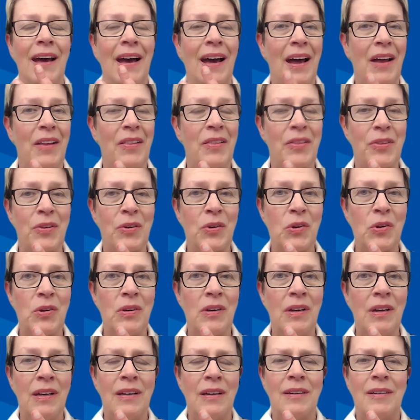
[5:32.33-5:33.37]
And
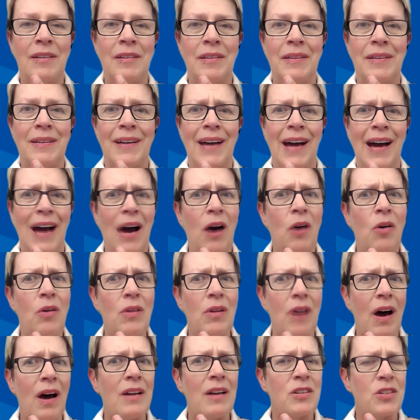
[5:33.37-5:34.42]
third, how
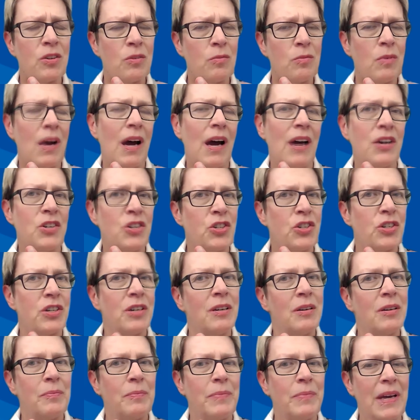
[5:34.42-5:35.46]
not to rush,
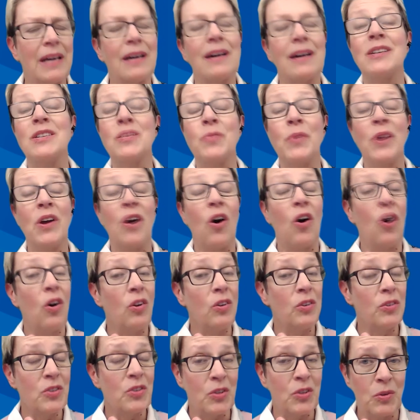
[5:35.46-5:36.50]
because we
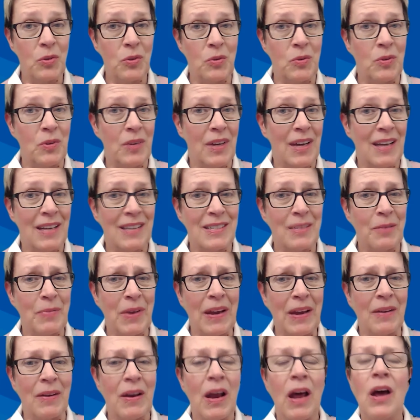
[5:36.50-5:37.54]
all do at
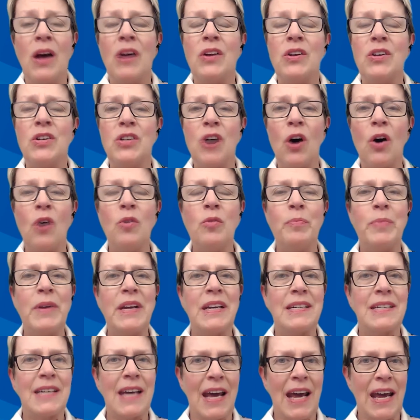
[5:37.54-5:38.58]
something. Don't
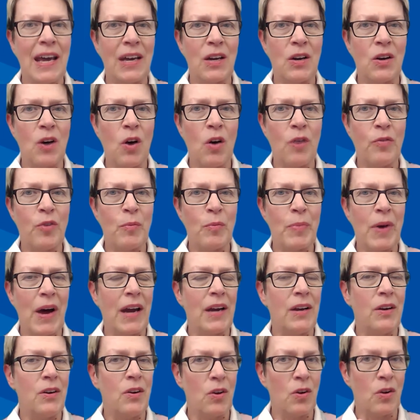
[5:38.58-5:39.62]
be taken over
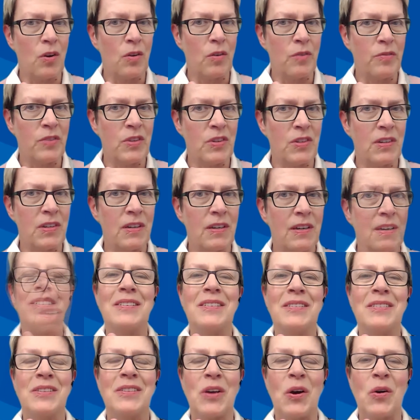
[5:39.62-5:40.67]
by nerves
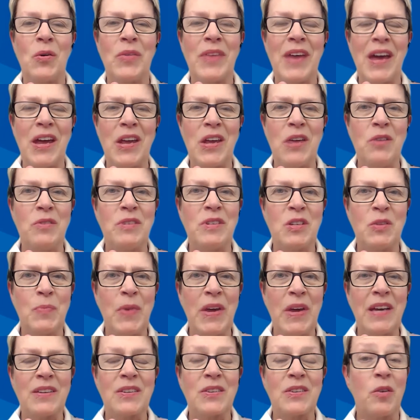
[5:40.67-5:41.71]
so that you
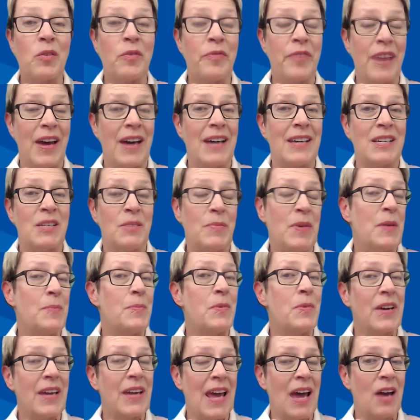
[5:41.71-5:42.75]
speak so fast
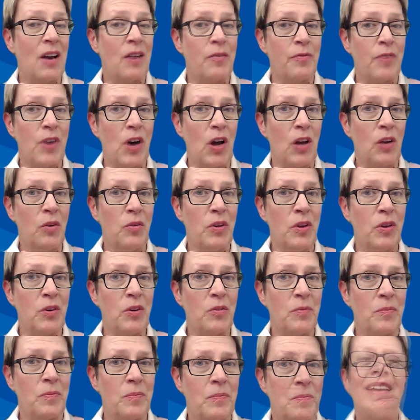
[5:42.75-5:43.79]
people can't follow
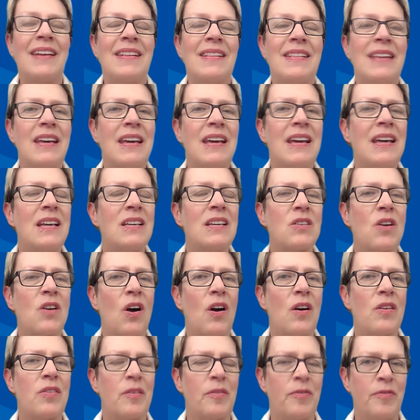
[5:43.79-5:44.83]
you. These
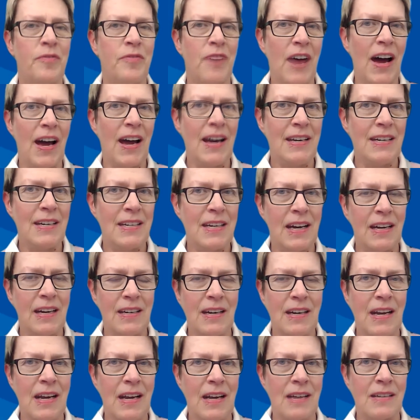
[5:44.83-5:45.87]
are the fine
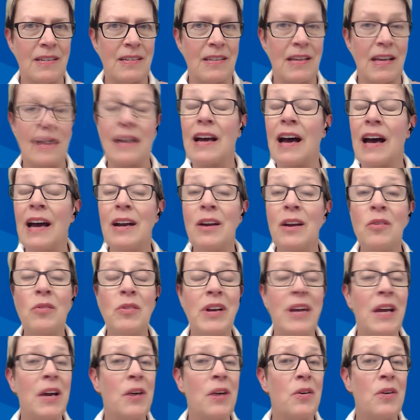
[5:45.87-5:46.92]
techniques that I
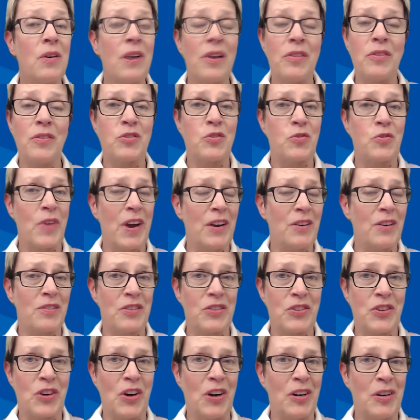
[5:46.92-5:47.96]
don't hear other trainers
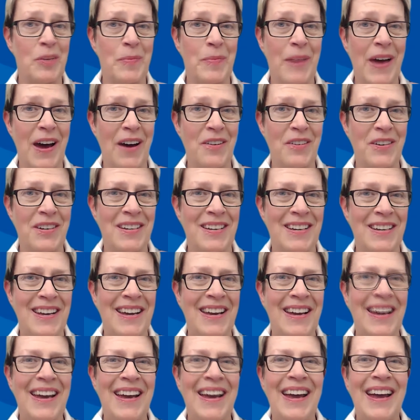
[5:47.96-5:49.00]
talk about
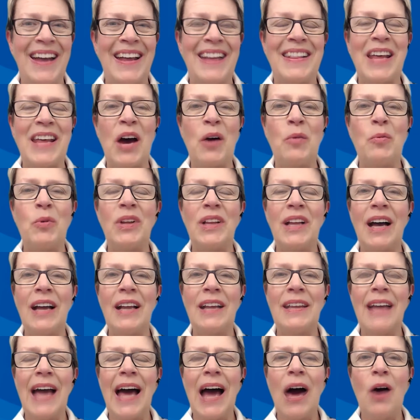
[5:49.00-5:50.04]
that will
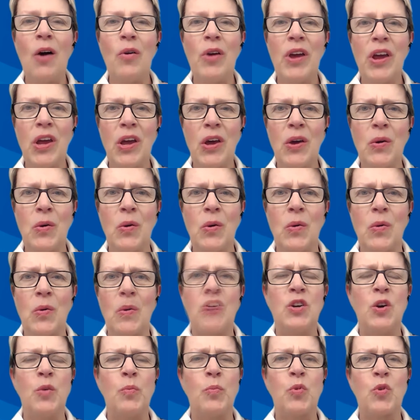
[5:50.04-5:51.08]
allow you
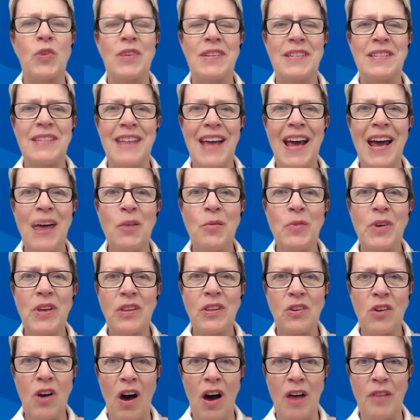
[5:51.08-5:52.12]
to present
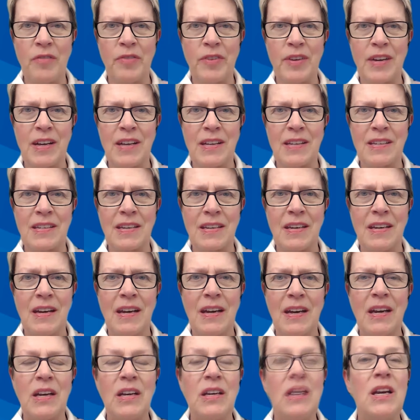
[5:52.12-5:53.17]
with confidence,
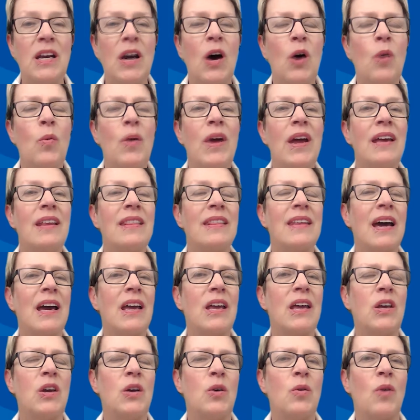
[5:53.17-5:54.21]
knowing that
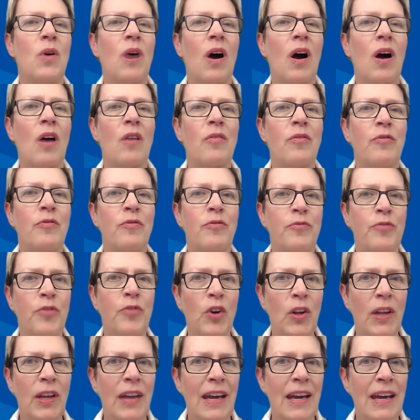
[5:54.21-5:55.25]
you are
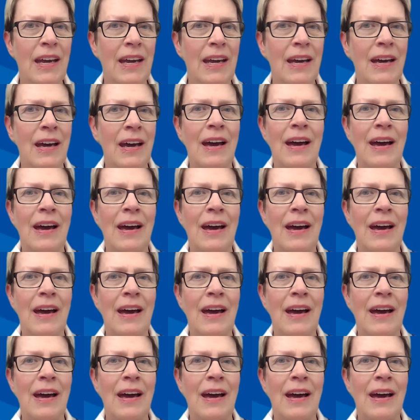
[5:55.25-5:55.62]
fully